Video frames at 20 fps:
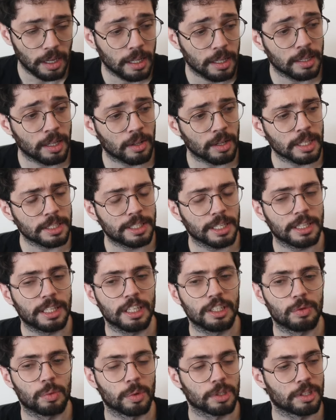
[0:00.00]
Now let's say
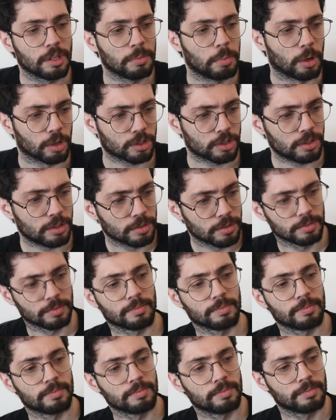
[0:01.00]
this was unboxed.
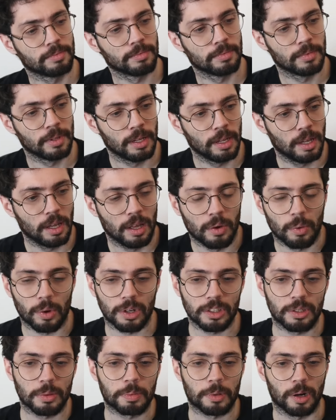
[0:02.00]
What
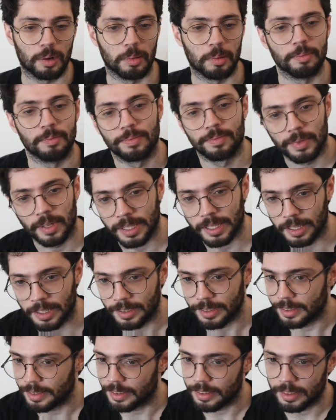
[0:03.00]
is the problem?
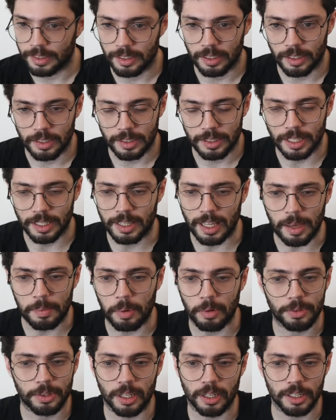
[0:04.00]
Again, the type
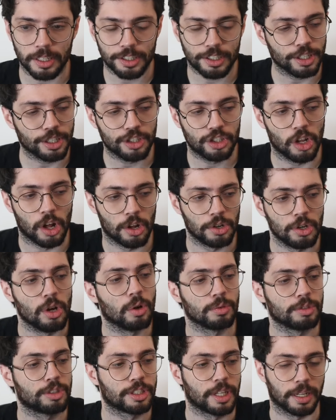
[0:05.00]
of the list is not
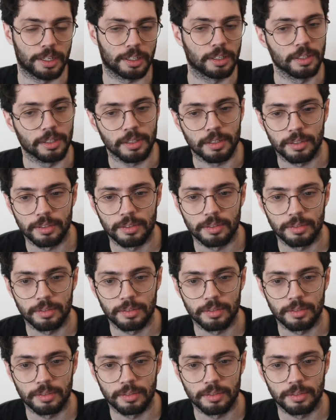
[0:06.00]
known statically.